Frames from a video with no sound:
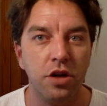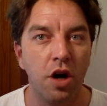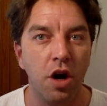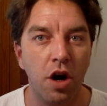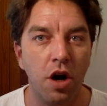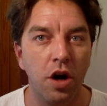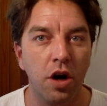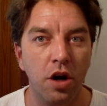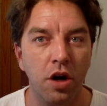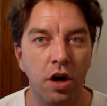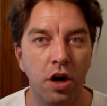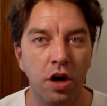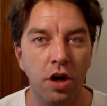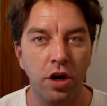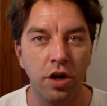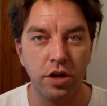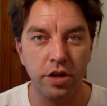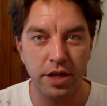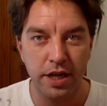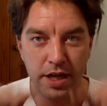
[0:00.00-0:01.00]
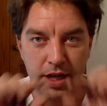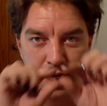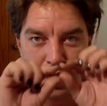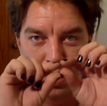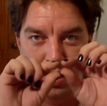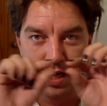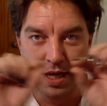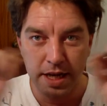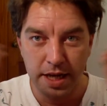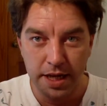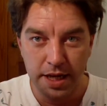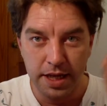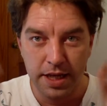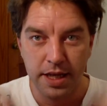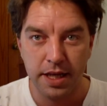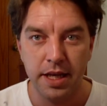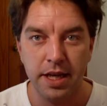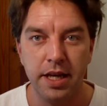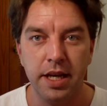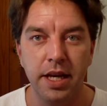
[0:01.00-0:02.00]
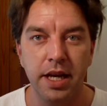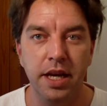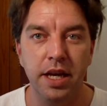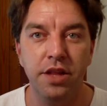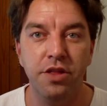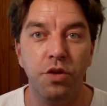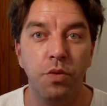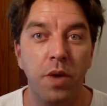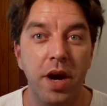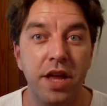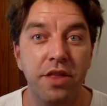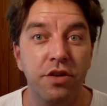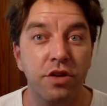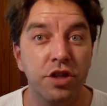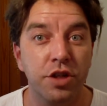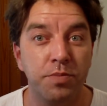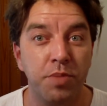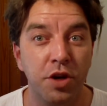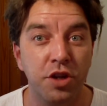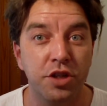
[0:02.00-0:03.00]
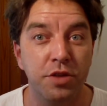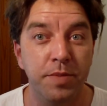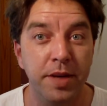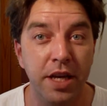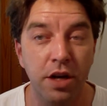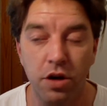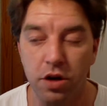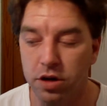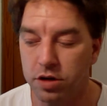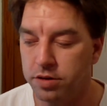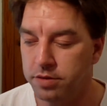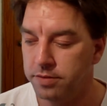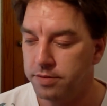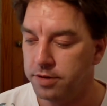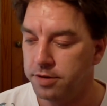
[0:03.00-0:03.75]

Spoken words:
are heard in the way they're supposed to be heard.